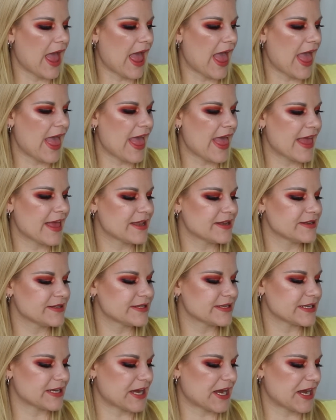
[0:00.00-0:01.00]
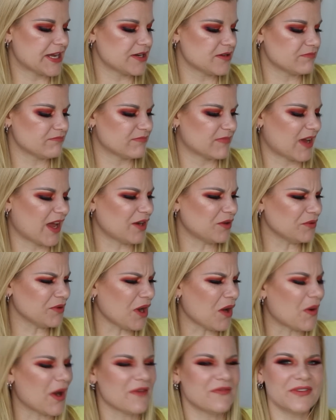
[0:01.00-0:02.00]
and I didn't, I
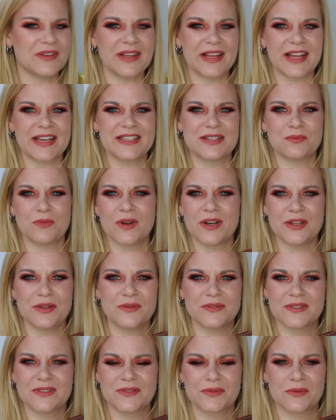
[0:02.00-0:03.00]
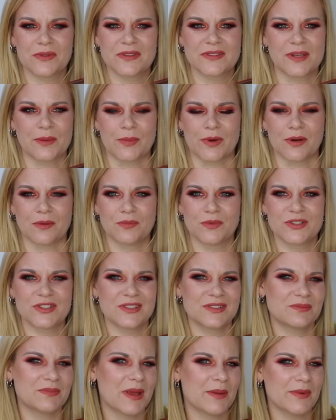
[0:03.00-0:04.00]
don't know, I feel like I didn't want to use this through the summer, which
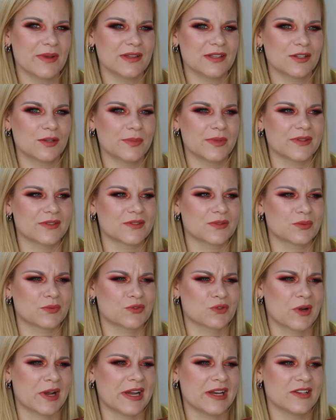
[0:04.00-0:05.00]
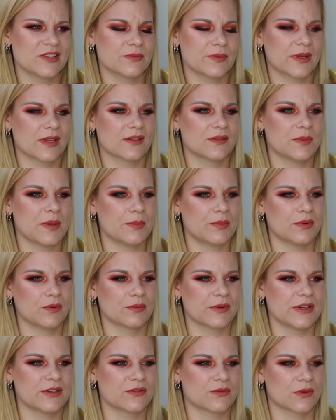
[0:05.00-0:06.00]
is maybe a little bit strange because people
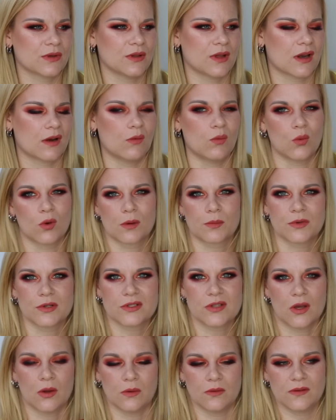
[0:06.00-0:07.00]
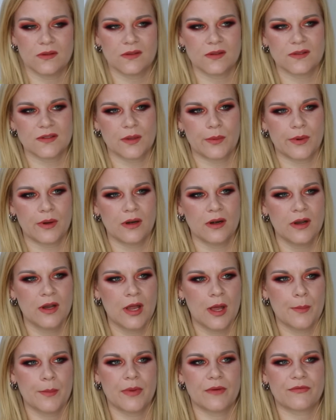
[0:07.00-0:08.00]
reach for a lot of warmer tones in the summer.
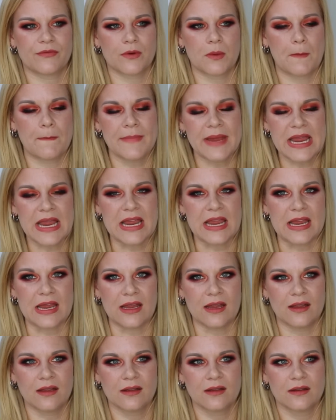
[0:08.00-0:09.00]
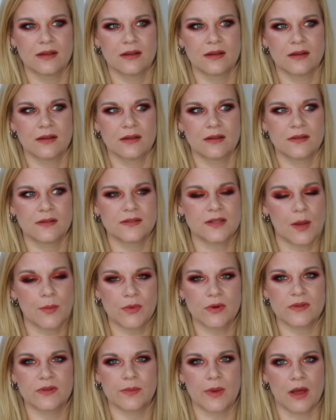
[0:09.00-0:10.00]
But for me,
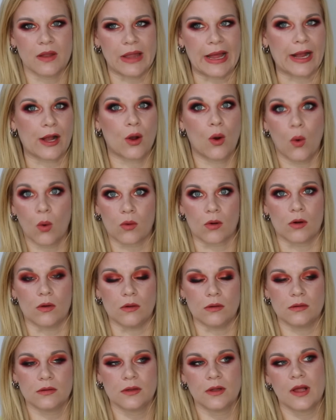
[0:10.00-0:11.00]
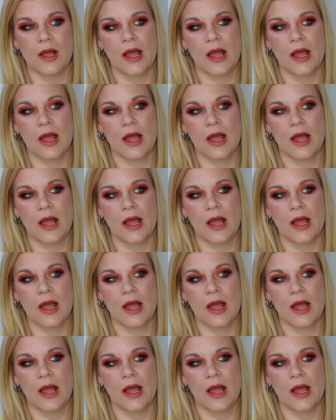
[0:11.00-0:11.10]
summer is about like coral